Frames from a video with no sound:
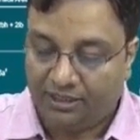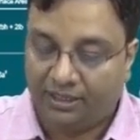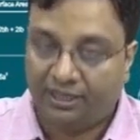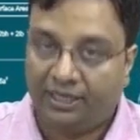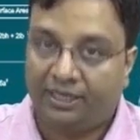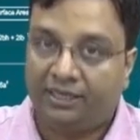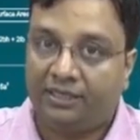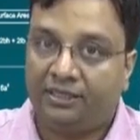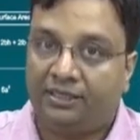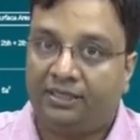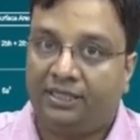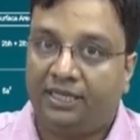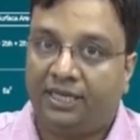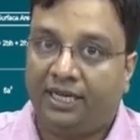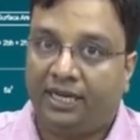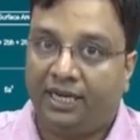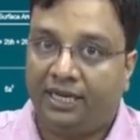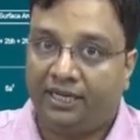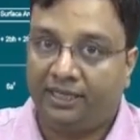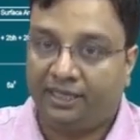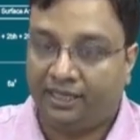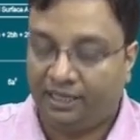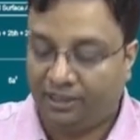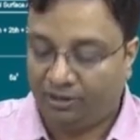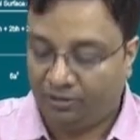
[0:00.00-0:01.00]
let us say
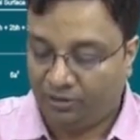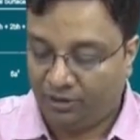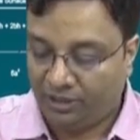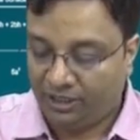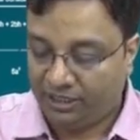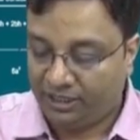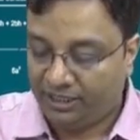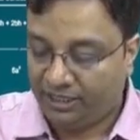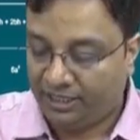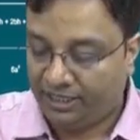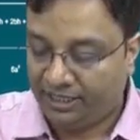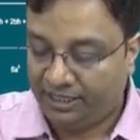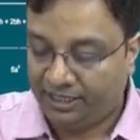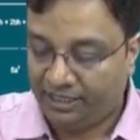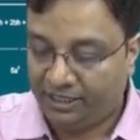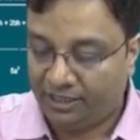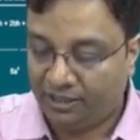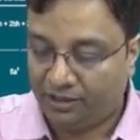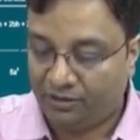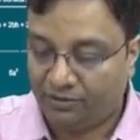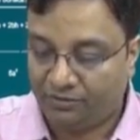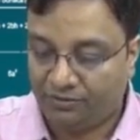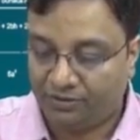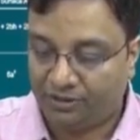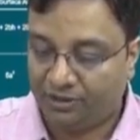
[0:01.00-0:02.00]
I calculate the
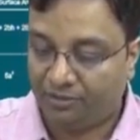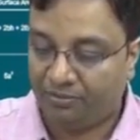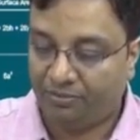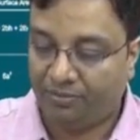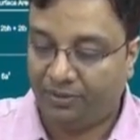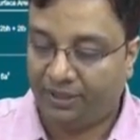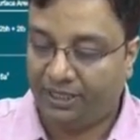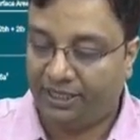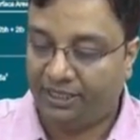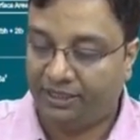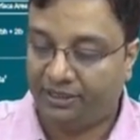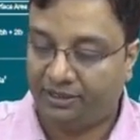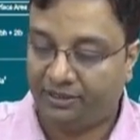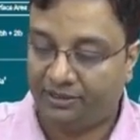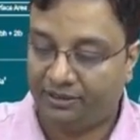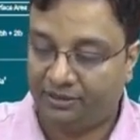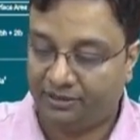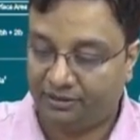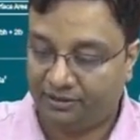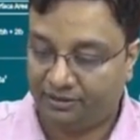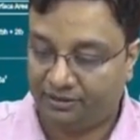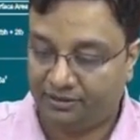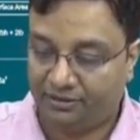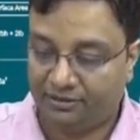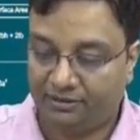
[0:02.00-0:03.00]
area of complete
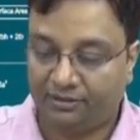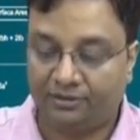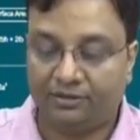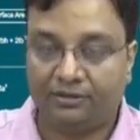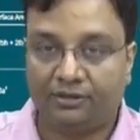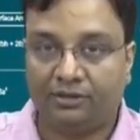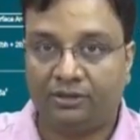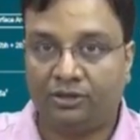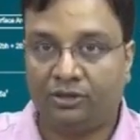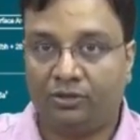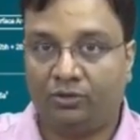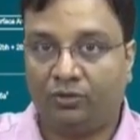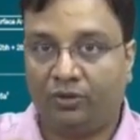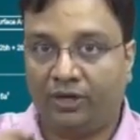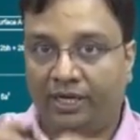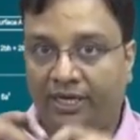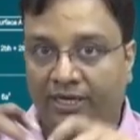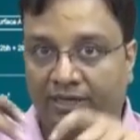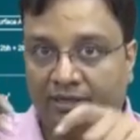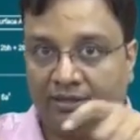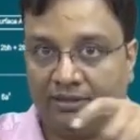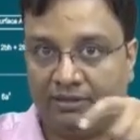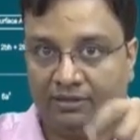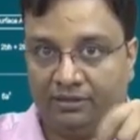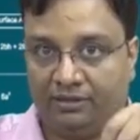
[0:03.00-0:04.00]

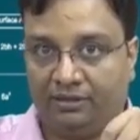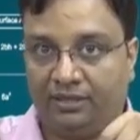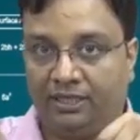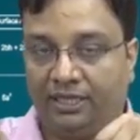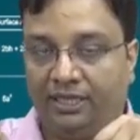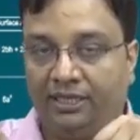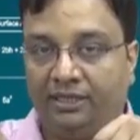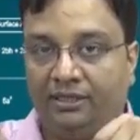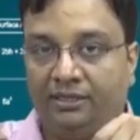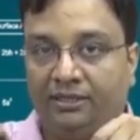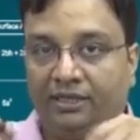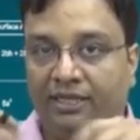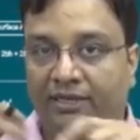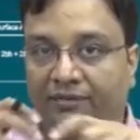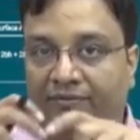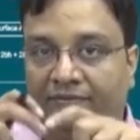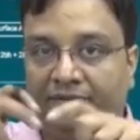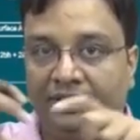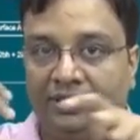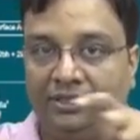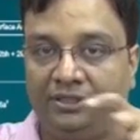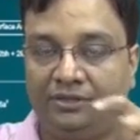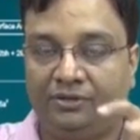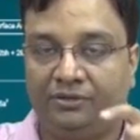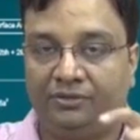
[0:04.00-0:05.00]
square, right?
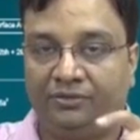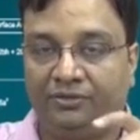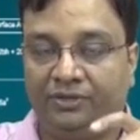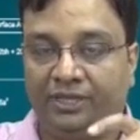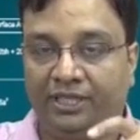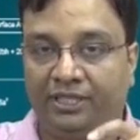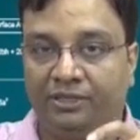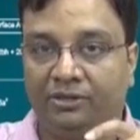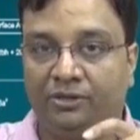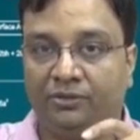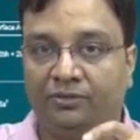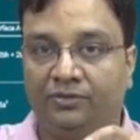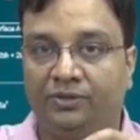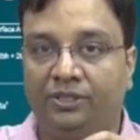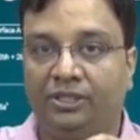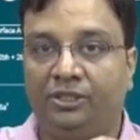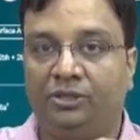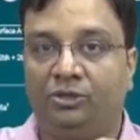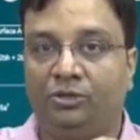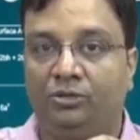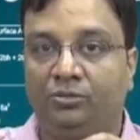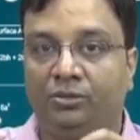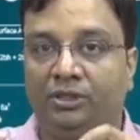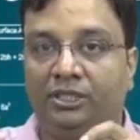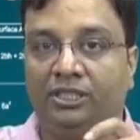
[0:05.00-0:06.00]
Every face of the
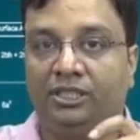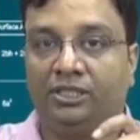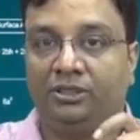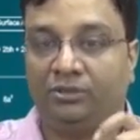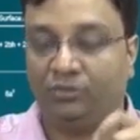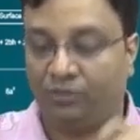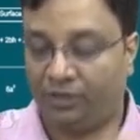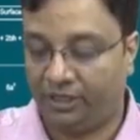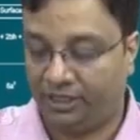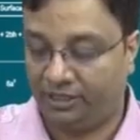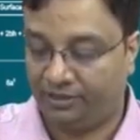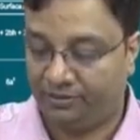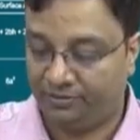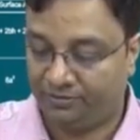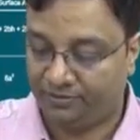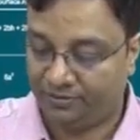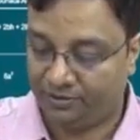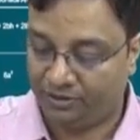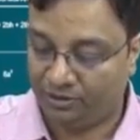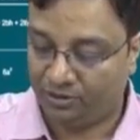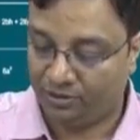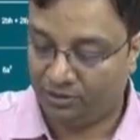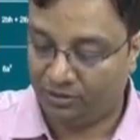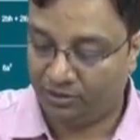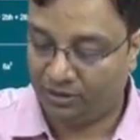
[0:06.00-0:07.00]
cube is a square.
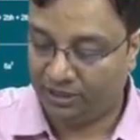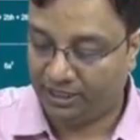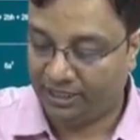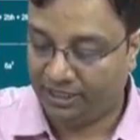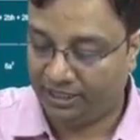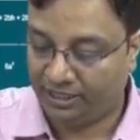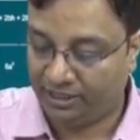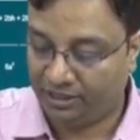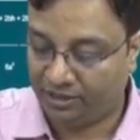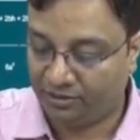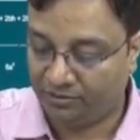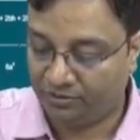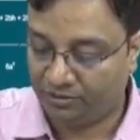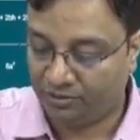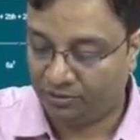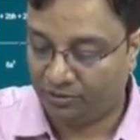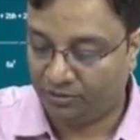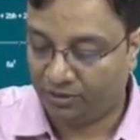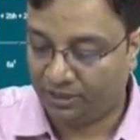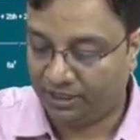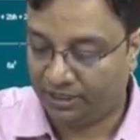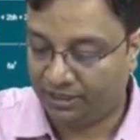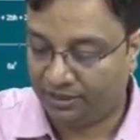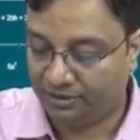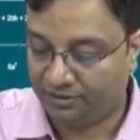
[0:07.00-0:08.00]
So area of
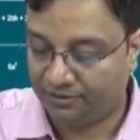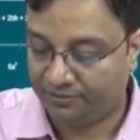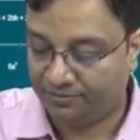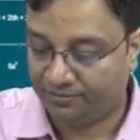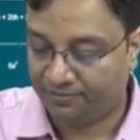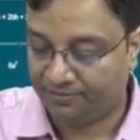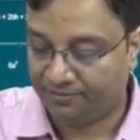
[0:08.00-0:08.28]
square